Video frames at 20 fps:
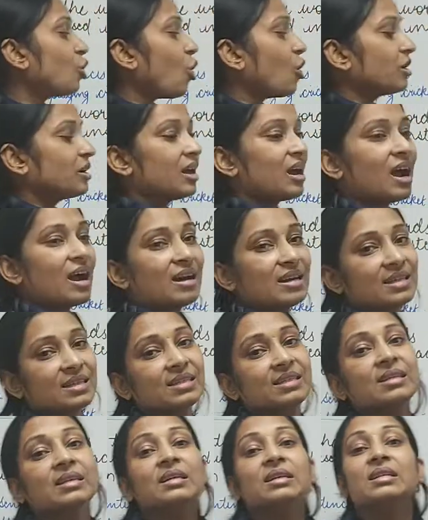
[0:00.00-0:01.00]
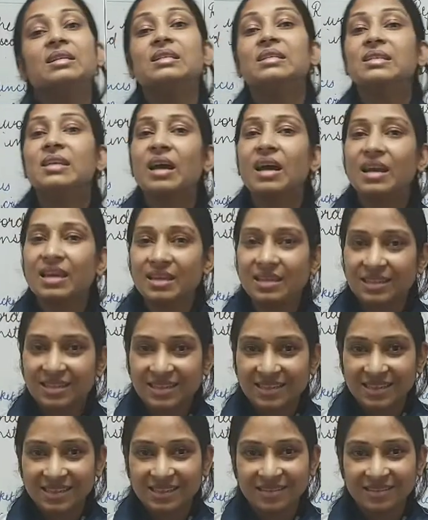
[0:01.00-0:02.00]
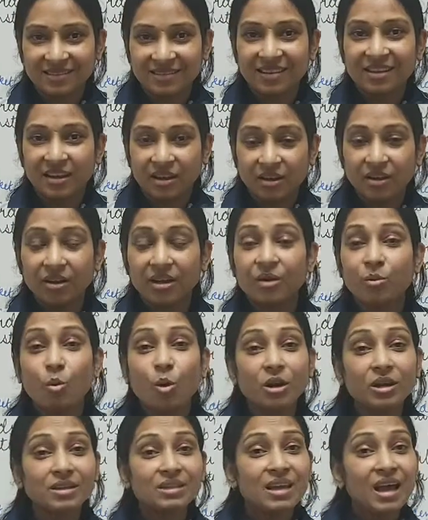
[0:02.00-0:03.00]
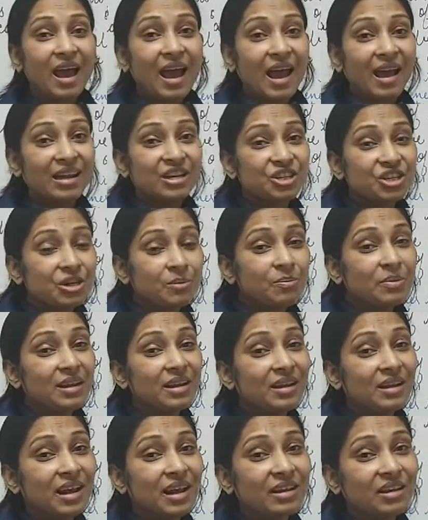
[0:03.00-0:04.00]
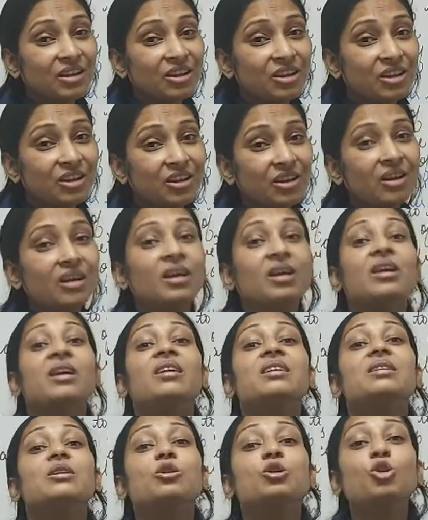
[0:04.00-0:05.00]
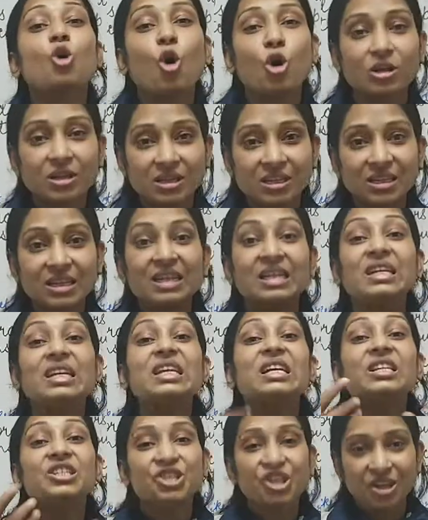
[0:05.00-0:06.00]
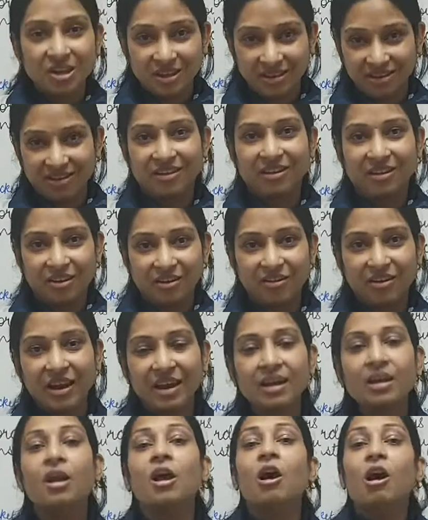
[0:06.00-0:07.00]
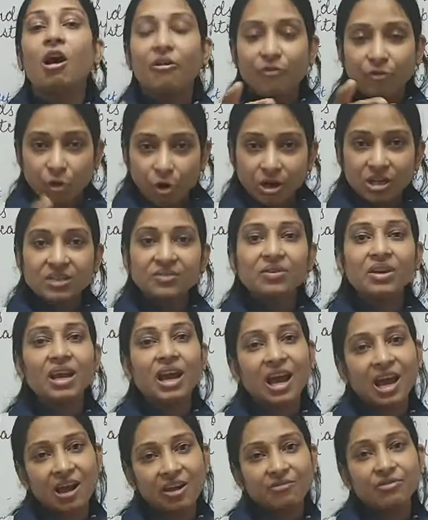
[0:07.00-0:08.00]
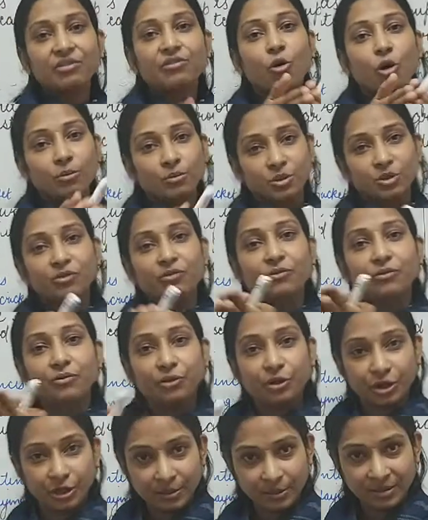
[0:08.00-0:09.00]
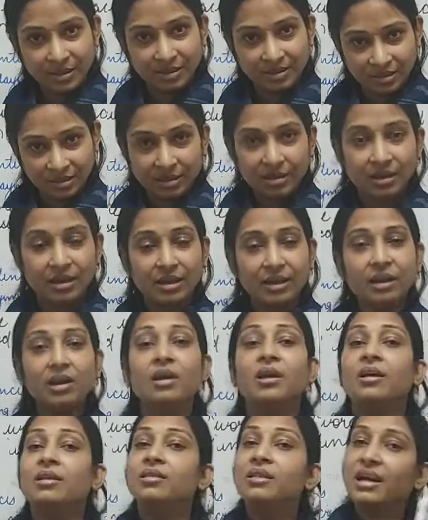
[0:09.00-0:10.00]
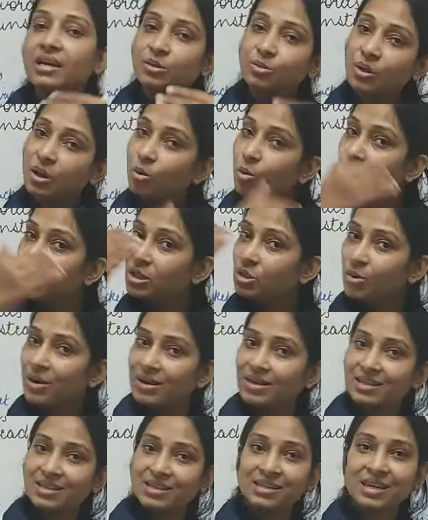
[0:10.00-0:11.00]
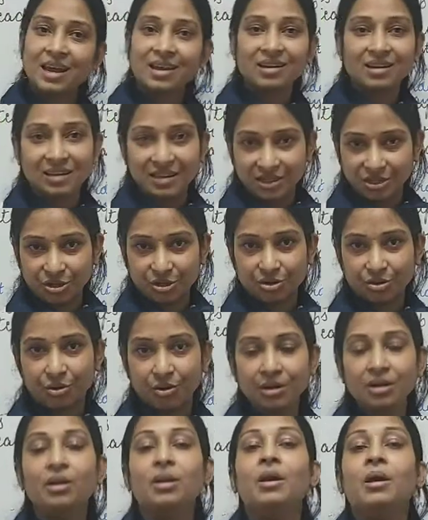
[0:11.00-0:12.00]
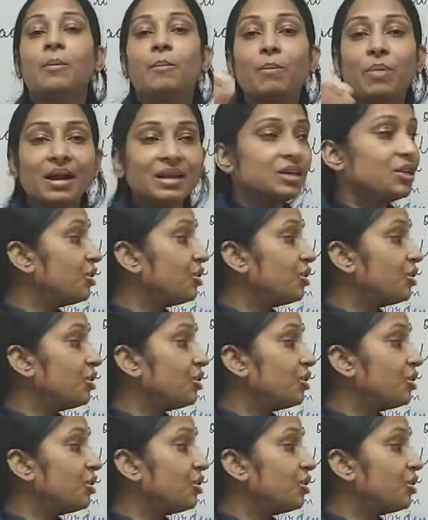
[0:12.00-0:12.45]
taught us science. Okay, what is the action being done here? Taught. Teaching. Right? Of course, we have the forms of verbs. Clear? That we are going to understand later on. But